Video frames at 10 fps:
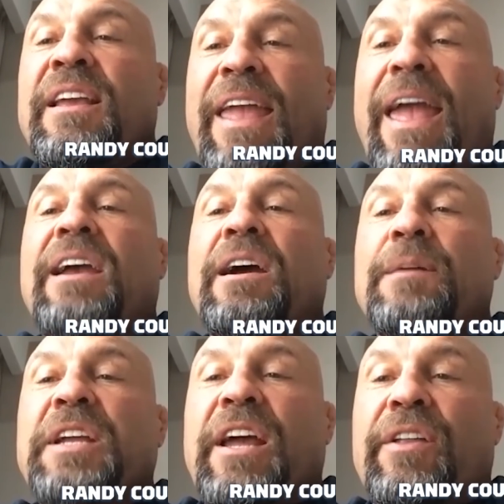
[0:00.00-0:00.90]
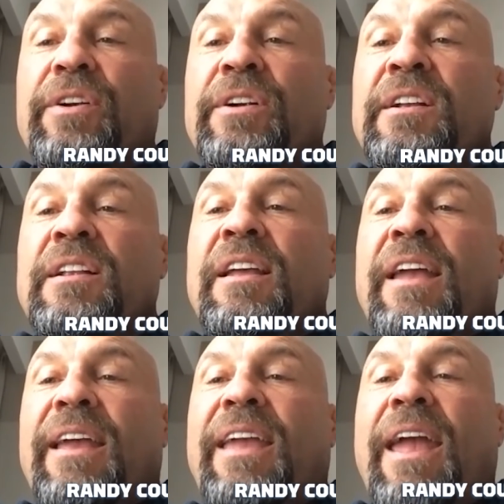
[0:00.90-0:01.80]
can't come together
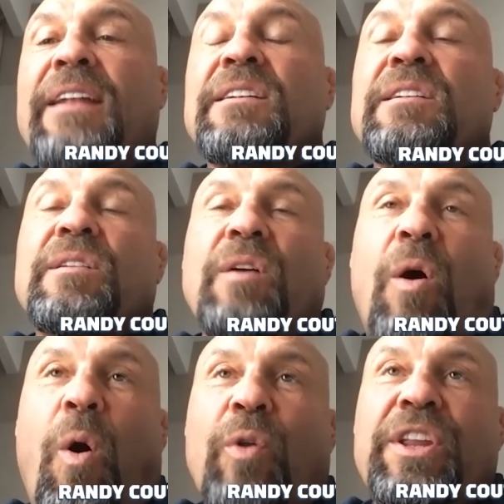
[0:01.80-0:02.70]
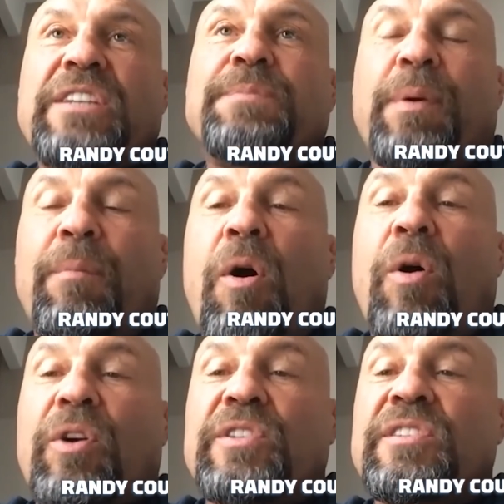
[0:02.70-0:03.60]
and can't hold these
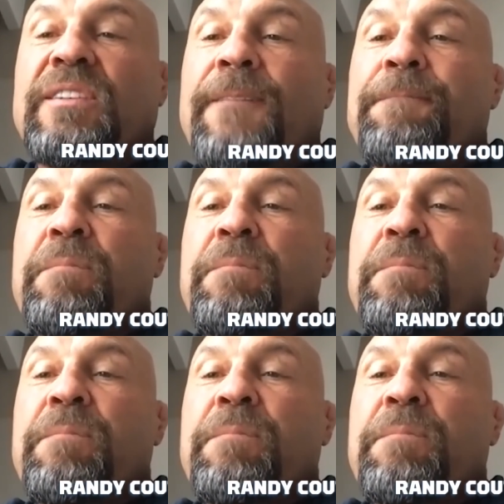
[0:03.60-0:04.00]
promoters